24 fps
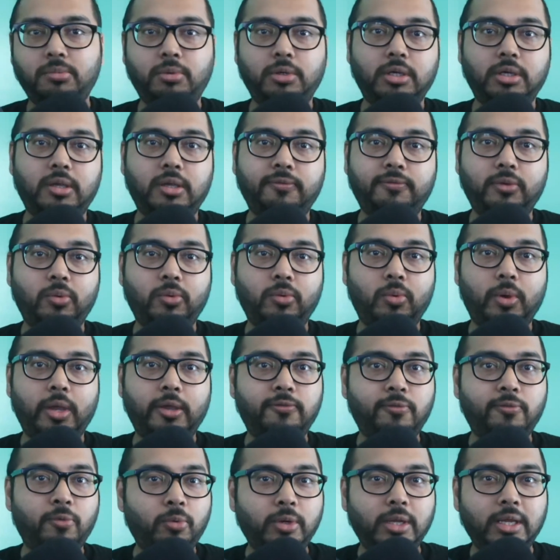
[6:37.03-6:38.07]
give you a
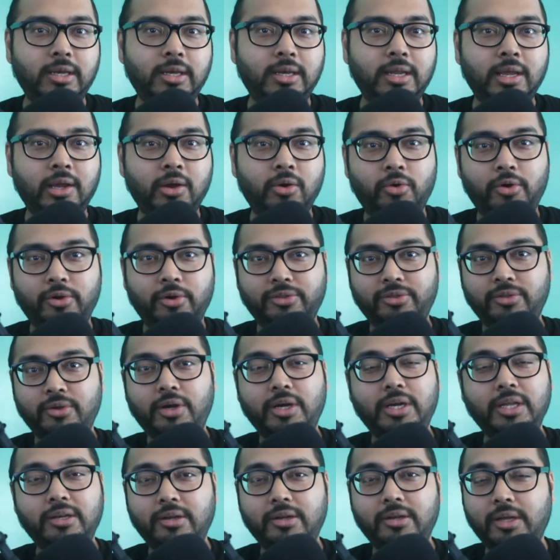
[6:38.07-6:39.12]
14-day or a
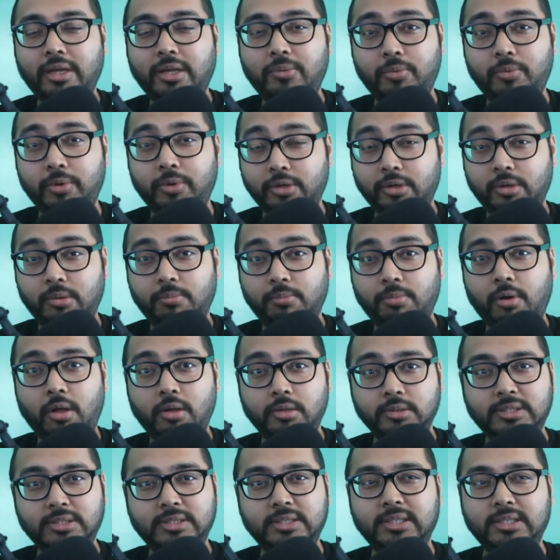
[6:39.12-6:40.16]
30-day return
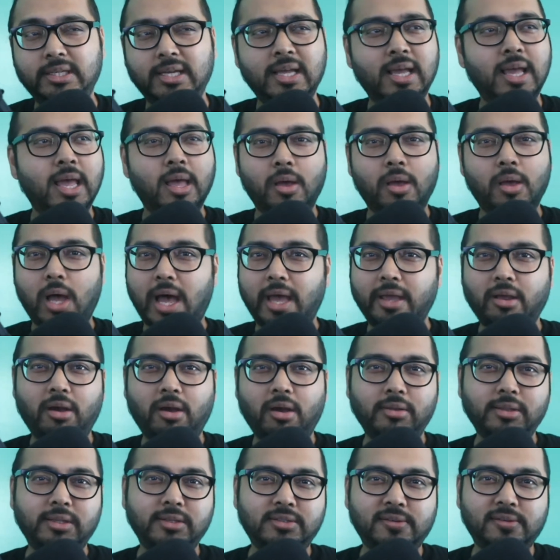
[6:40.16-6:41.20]
policy. I
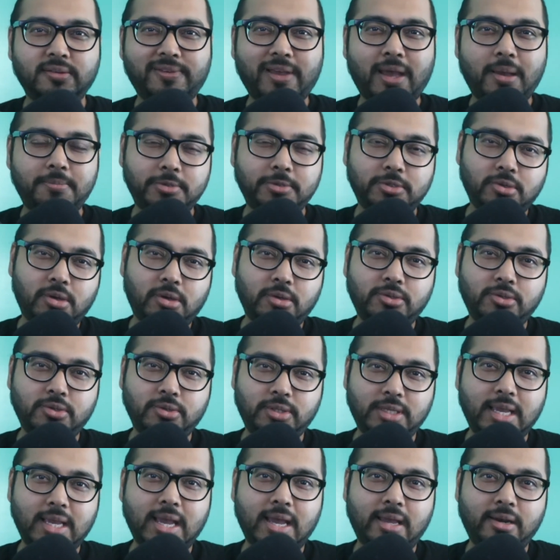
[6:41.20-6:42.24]
got this off Amazon, so
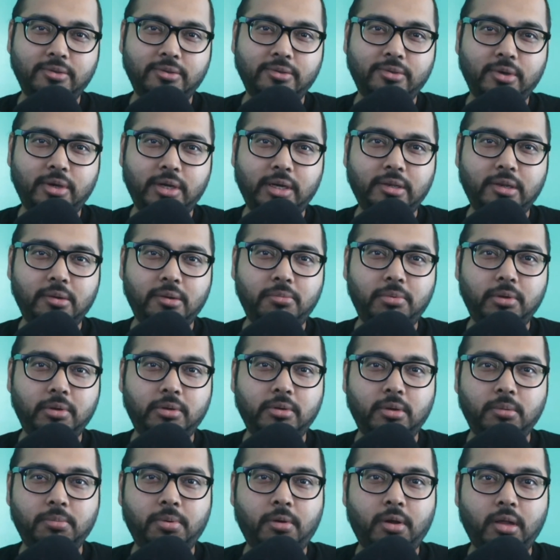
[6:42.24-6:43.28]
they had a 30-day
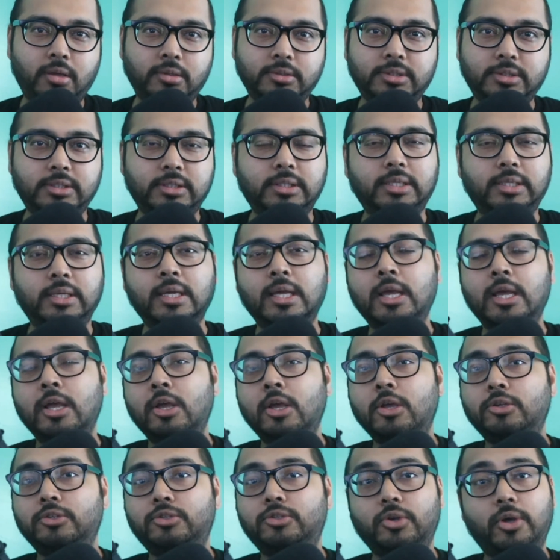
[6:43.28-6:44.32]
return policy.
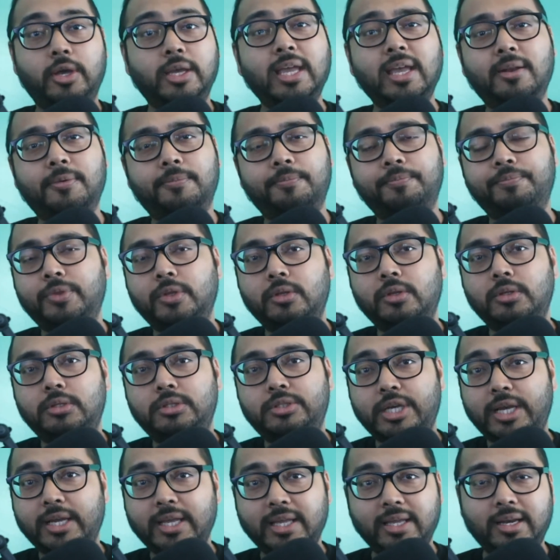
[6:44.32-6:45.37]
So again,
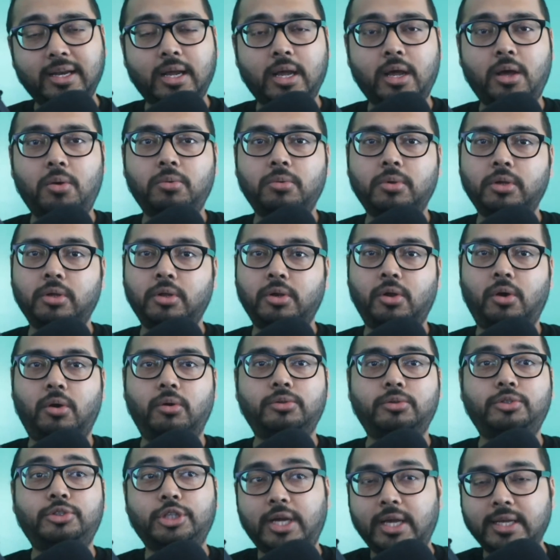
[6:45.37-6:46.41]
check it out, you
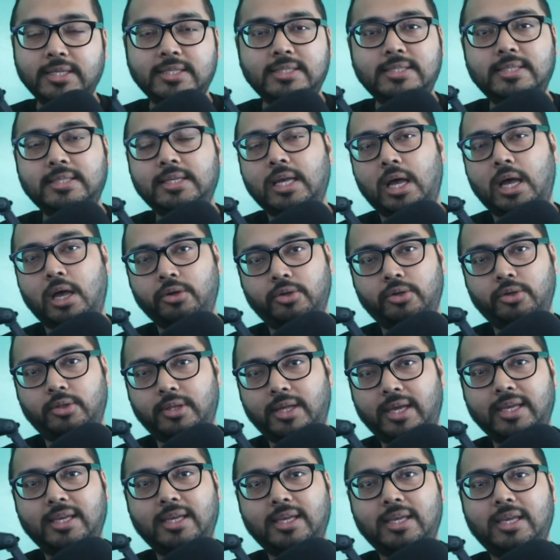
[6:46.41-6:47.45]
know, try and see how you
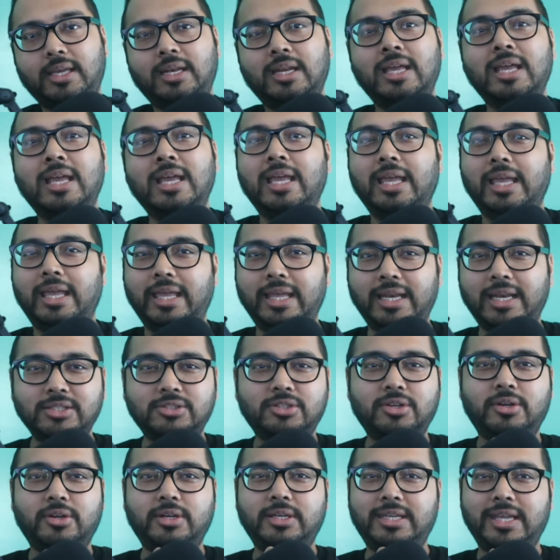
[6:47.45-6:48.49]
like it. It
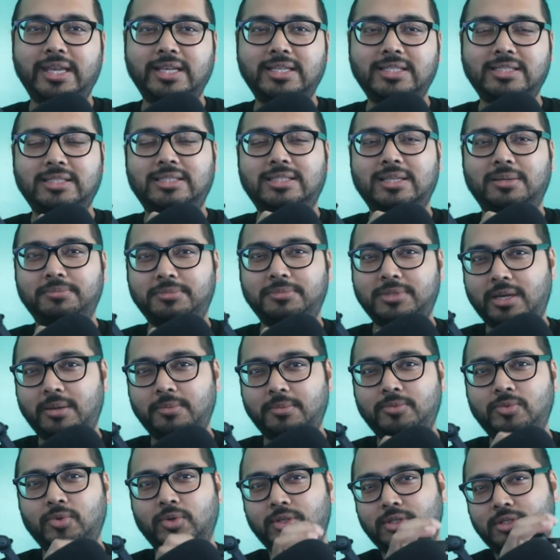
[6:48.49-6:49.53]
is going to take some
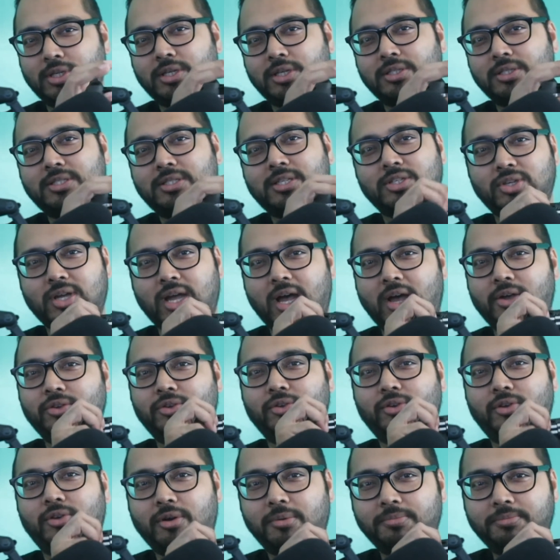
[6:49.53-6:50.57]
time to adjust as to how
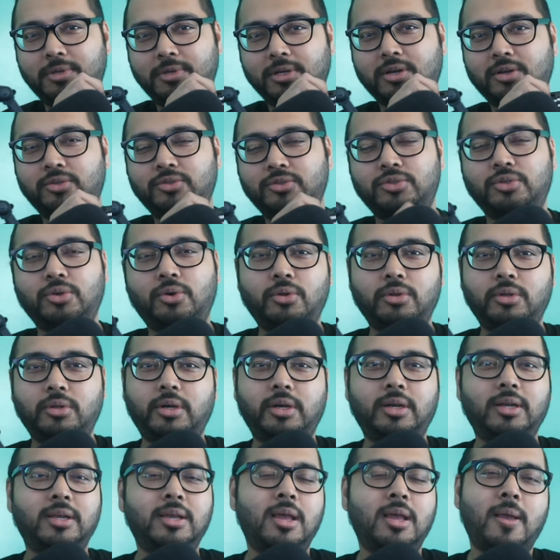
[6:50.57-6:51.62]
you grip the
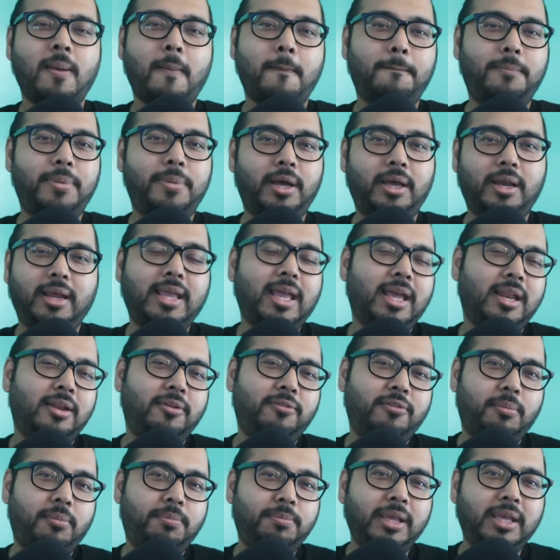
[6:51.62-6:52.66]
controller, but again,
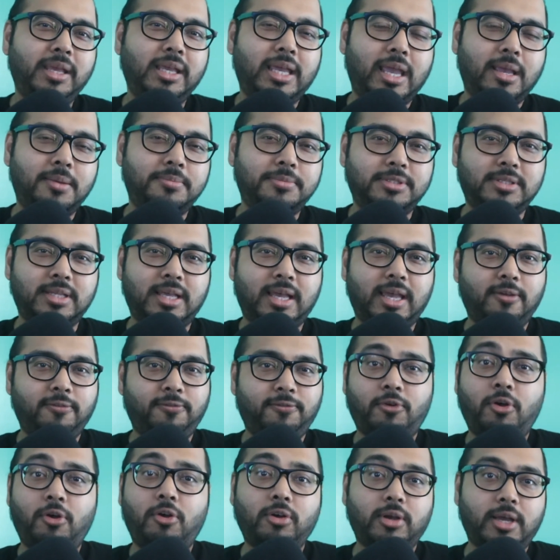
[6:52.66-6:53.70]
if you're playing games like
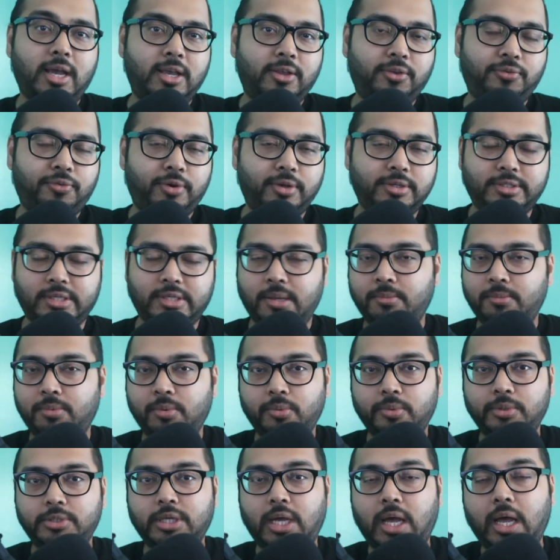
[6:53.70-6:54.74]
Fall Guys, for example,
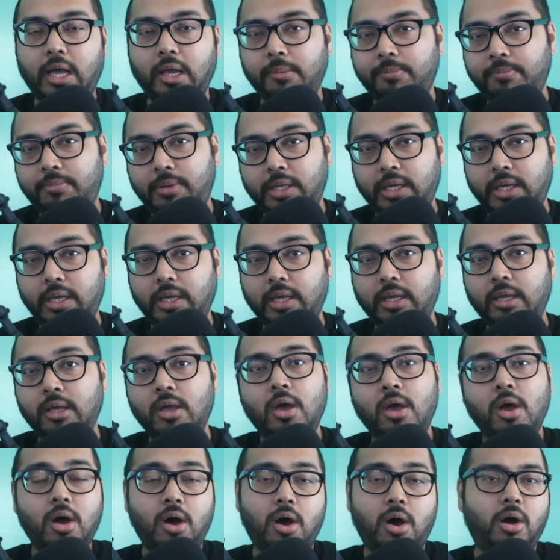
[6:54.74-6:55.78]
which I play
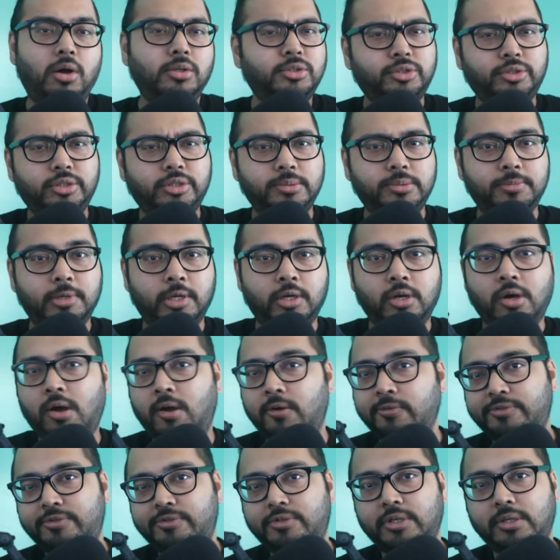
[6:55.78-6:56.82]
on stream and
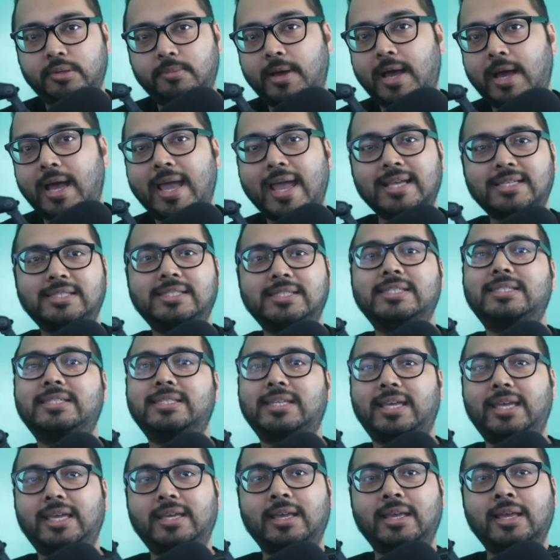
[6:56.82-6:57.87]
off stream, I actually
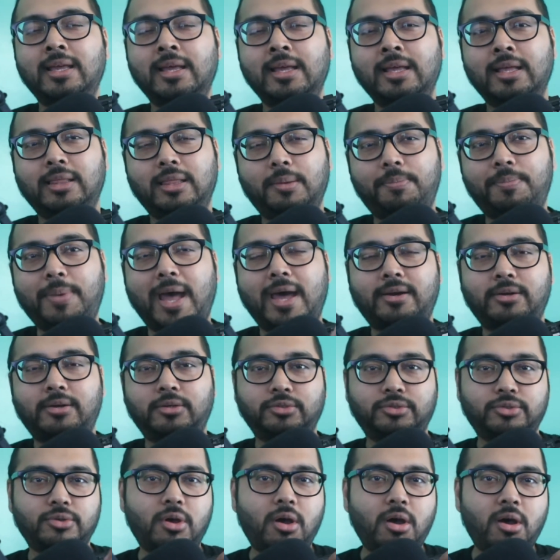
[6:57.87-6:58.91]
take the
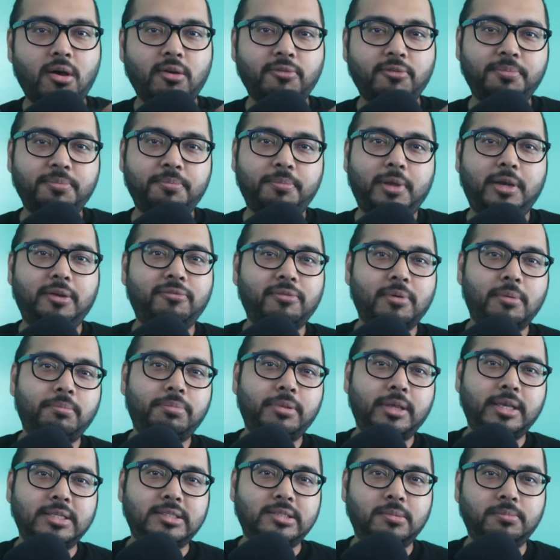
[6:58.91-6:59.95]
paddles off. But if I'm
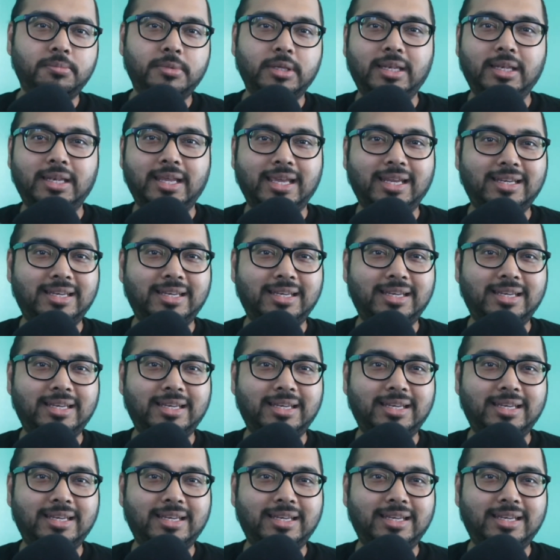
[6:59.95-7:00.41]
playing something like